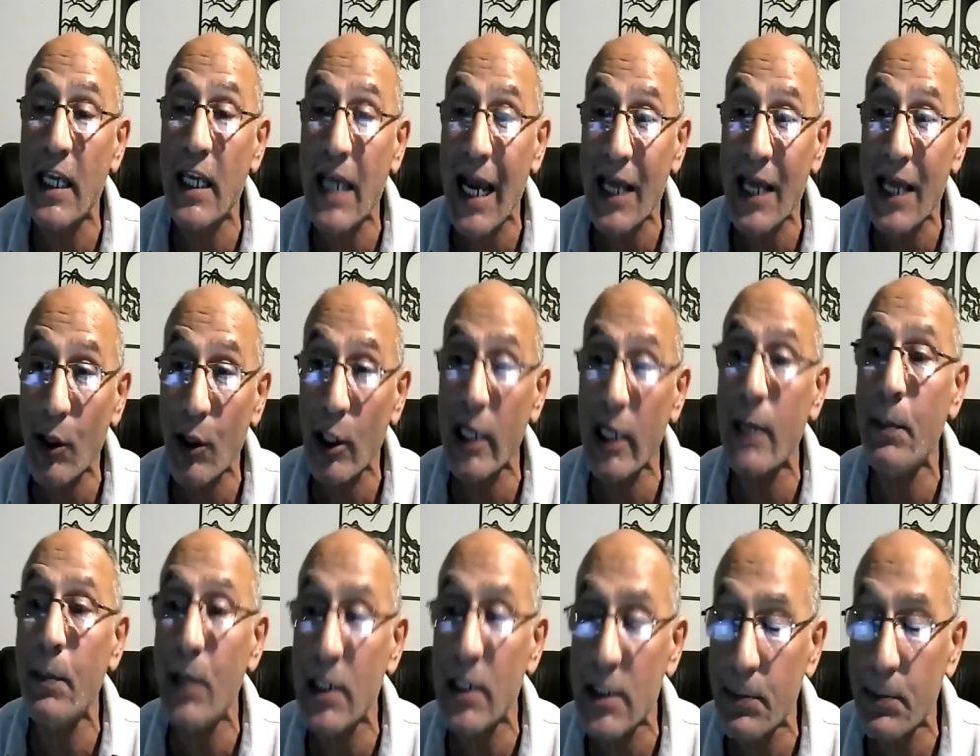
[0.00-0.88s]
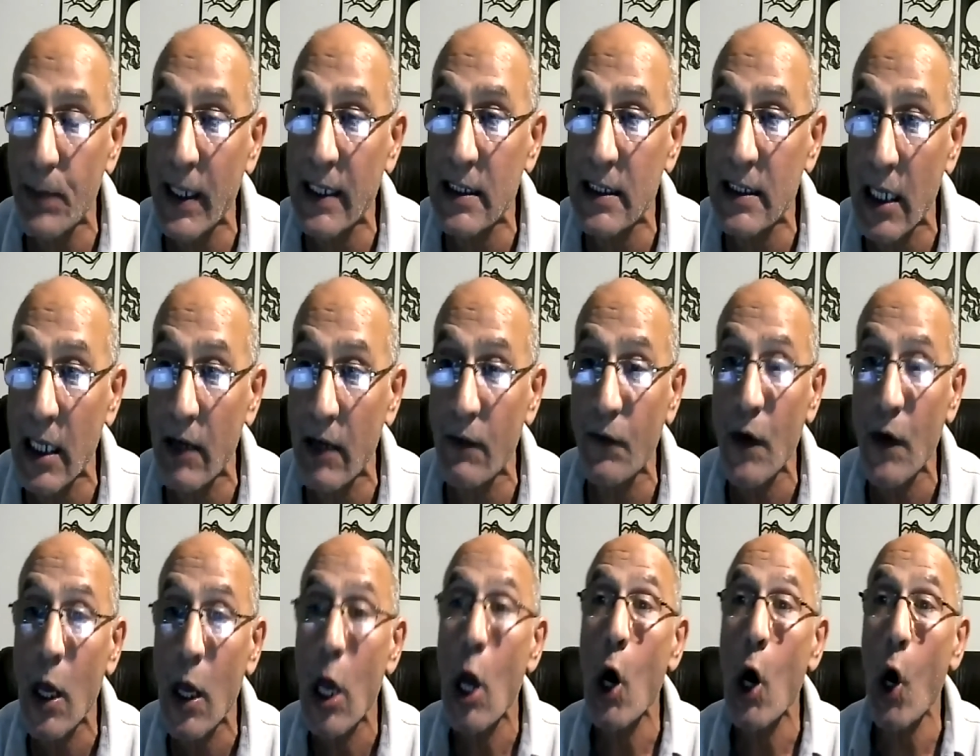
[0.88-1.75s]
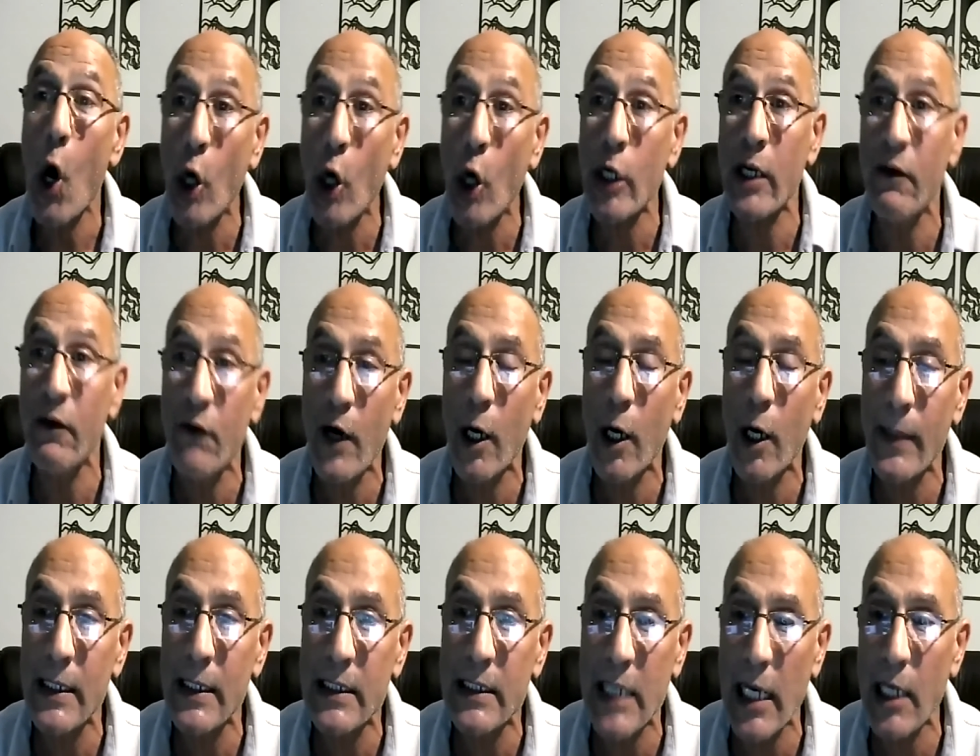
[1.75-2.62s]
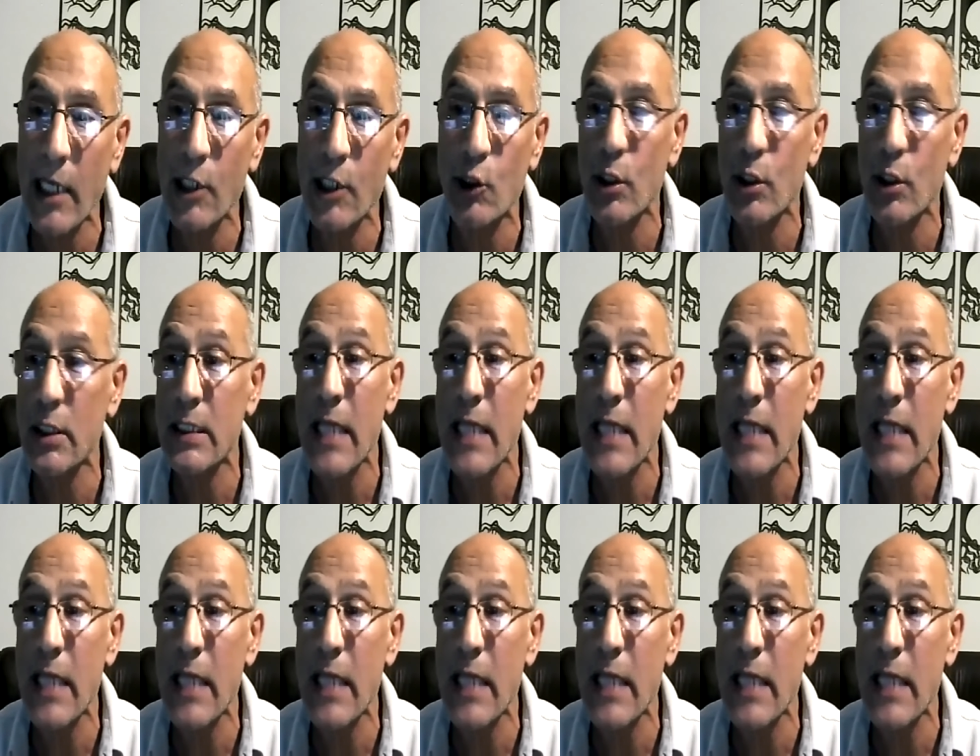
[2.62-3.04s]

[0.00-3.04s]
Catholic perspective on environmental issues.